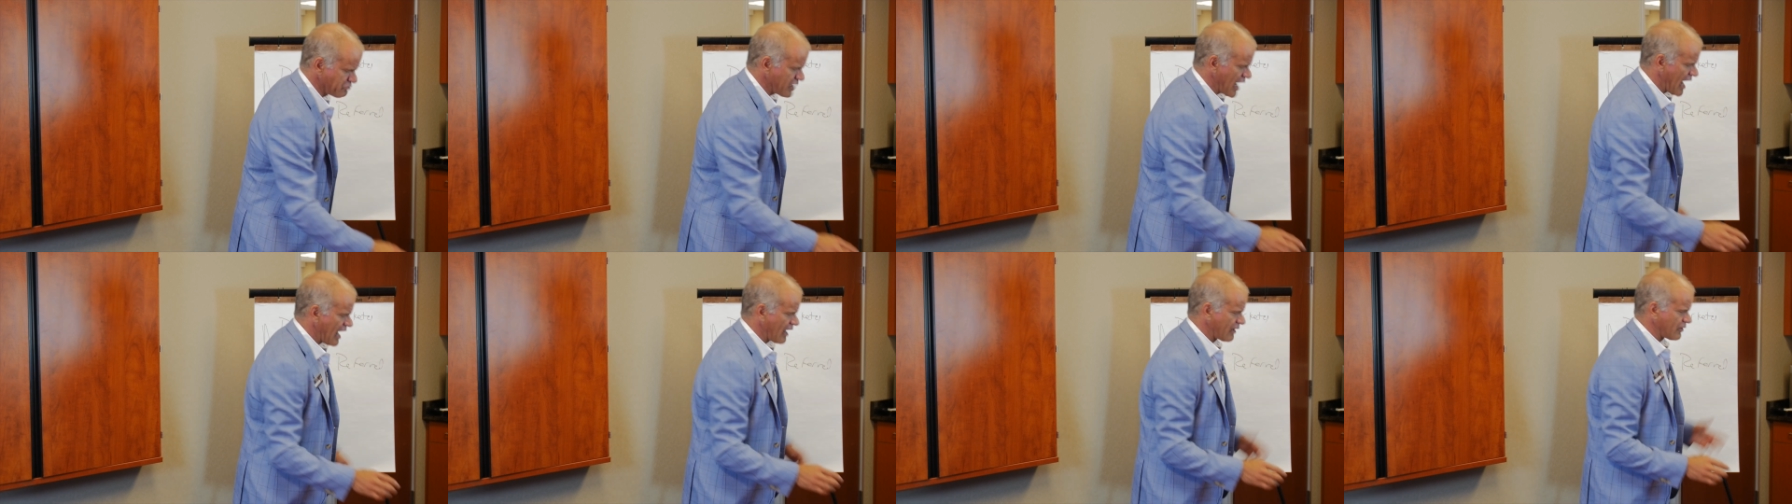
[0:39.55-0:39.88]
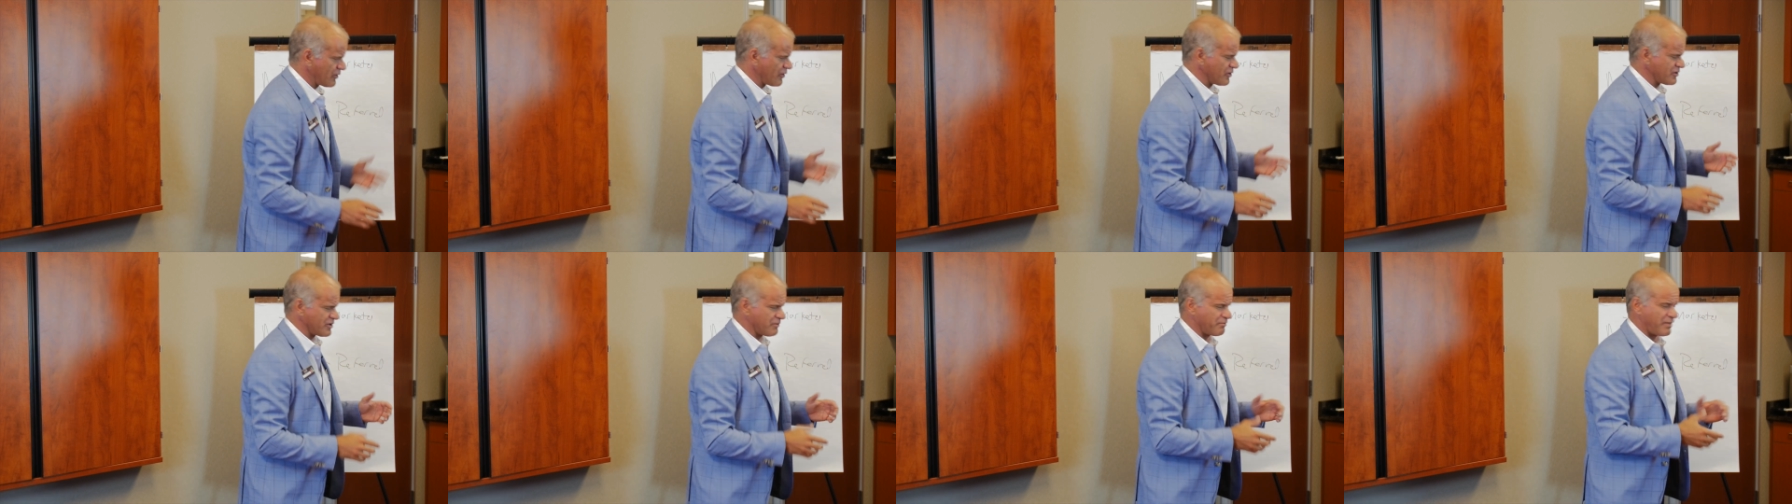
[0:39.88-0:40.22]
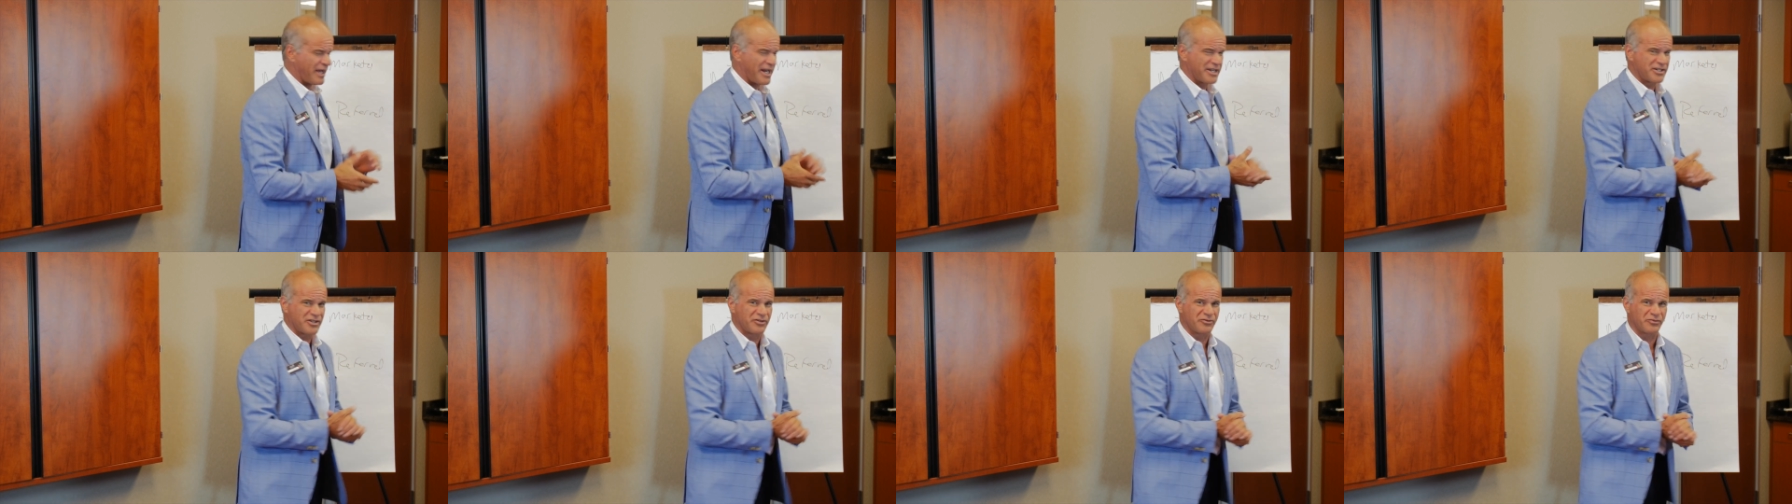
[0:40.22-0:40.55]
doctors and
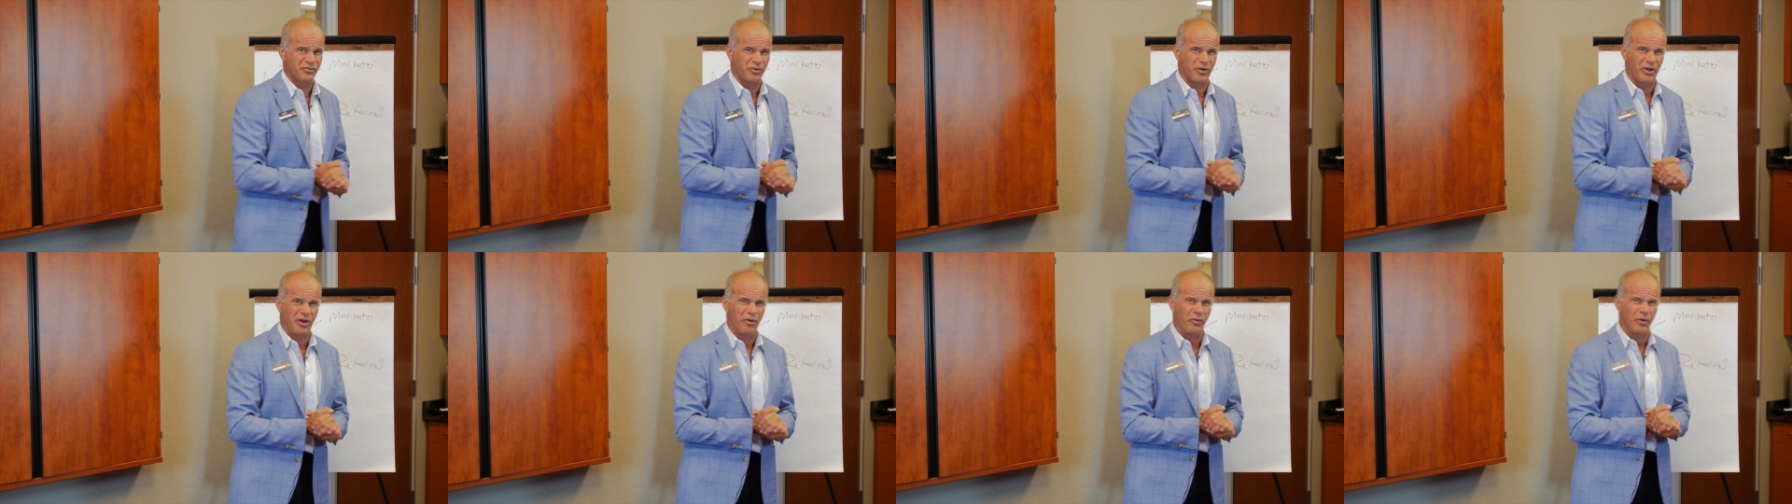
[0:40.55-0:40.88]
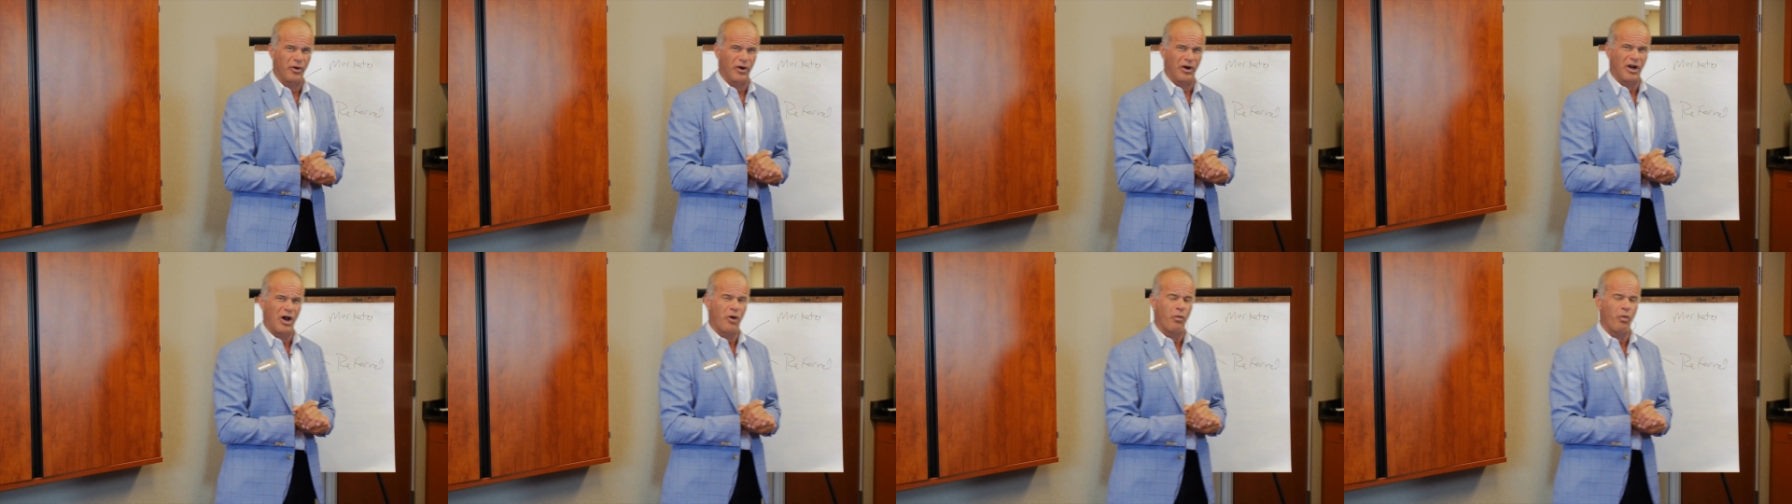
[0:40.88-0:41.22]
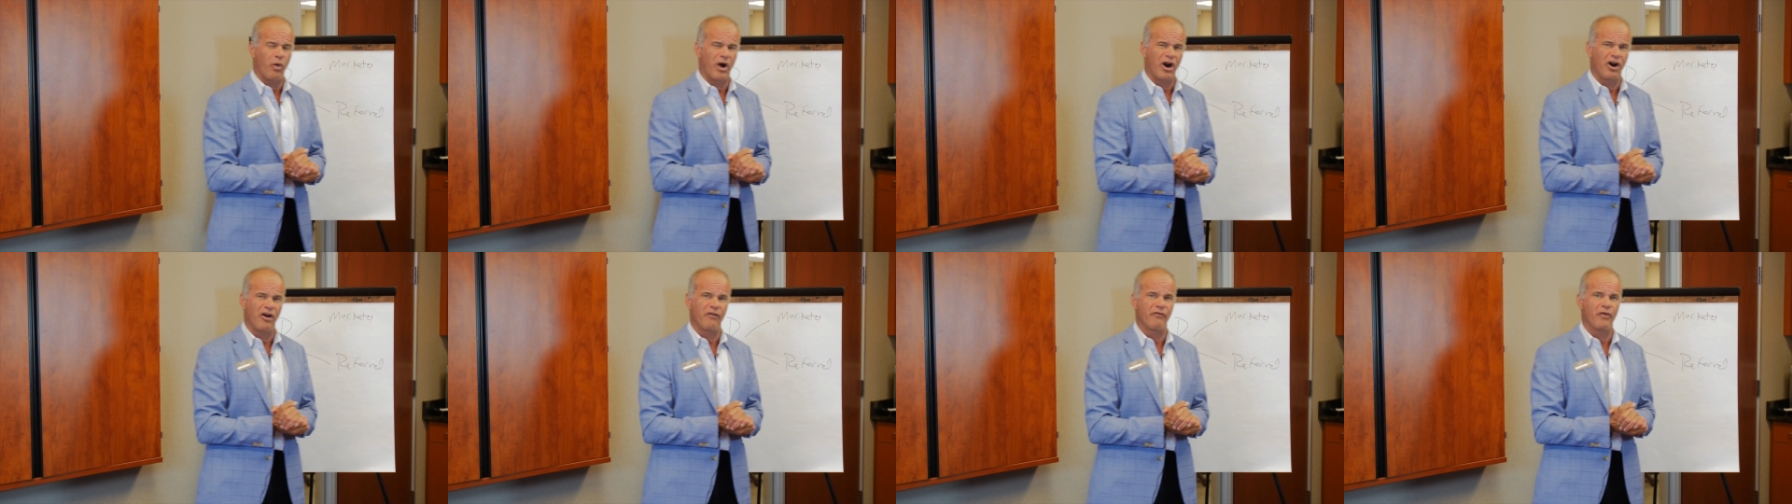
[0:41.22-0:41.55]
patients really weren't
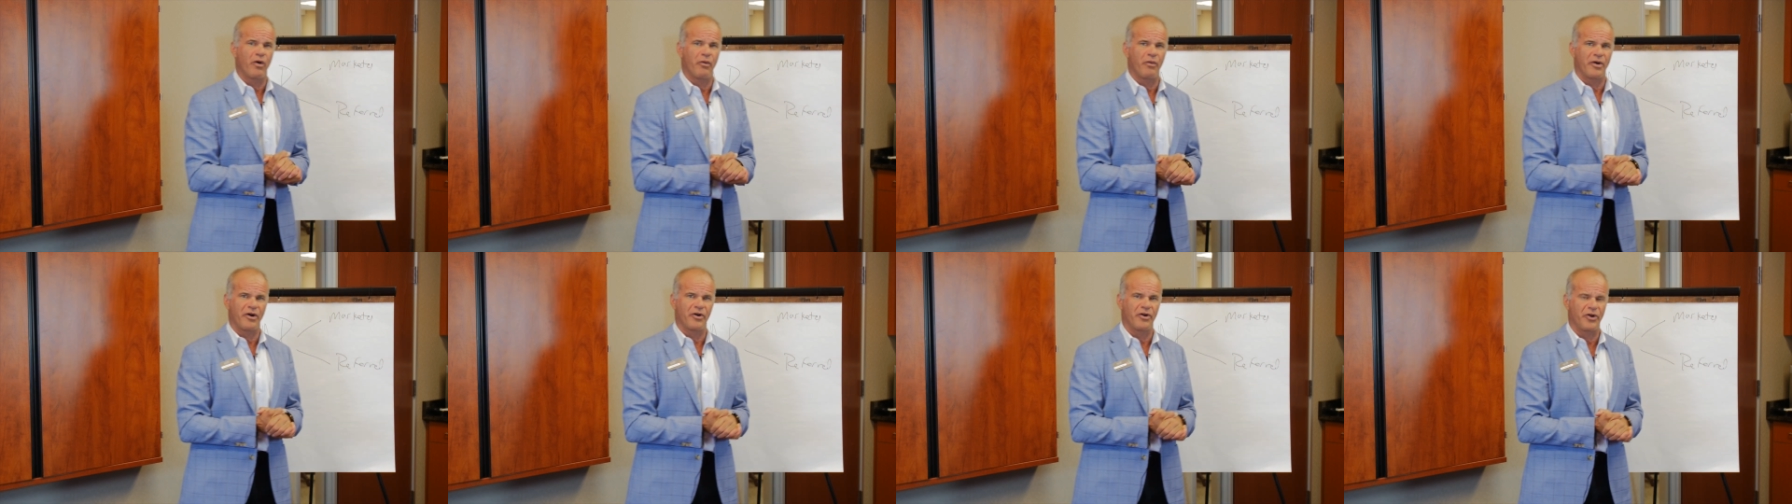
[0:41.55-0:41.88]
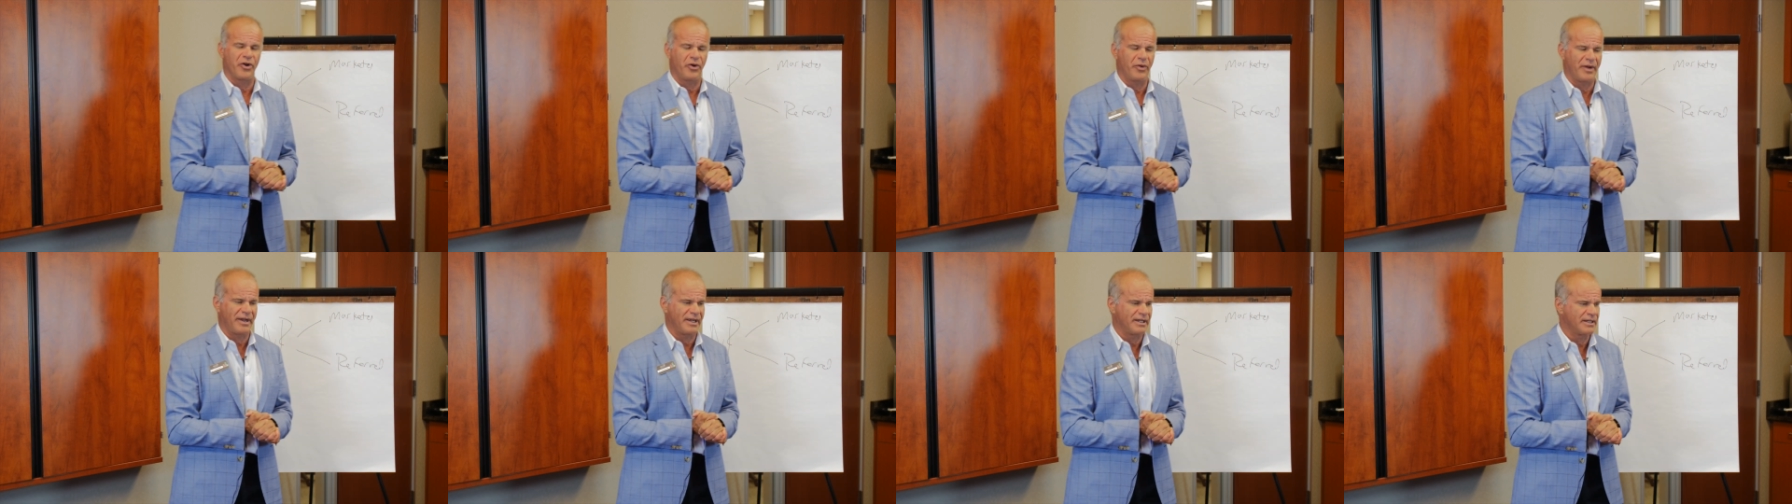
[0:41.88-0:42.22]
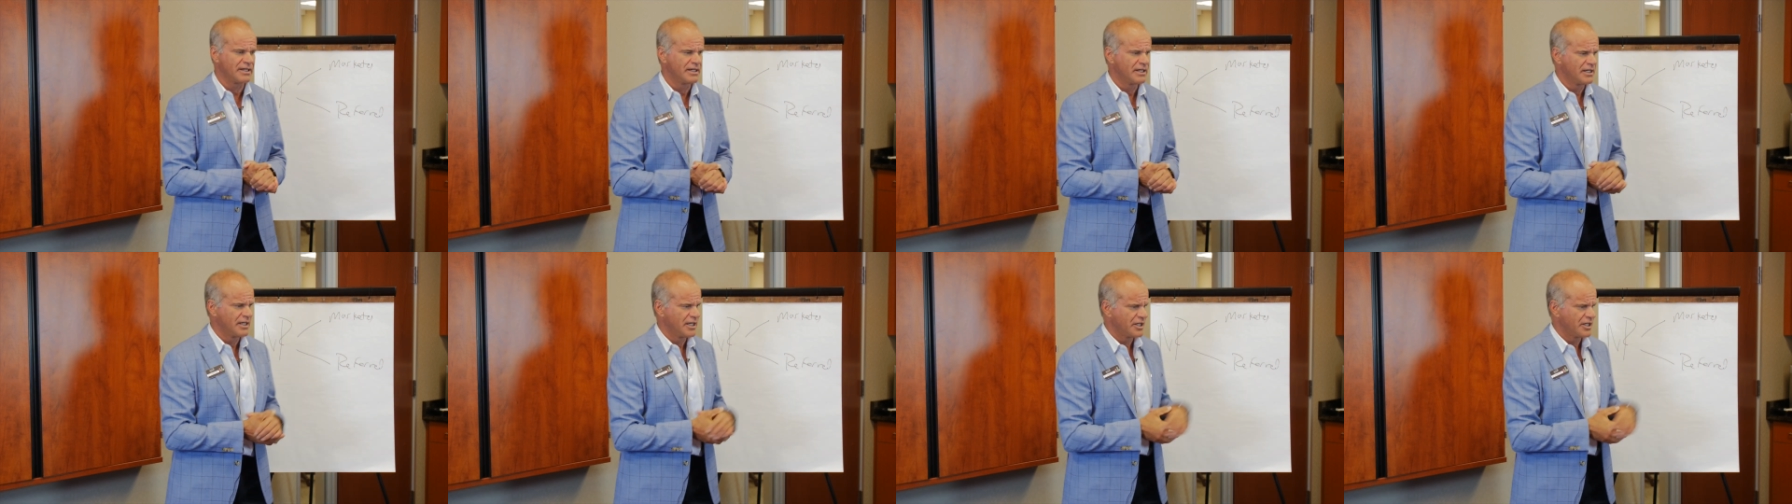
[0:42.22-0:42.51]
aware of what we were doing.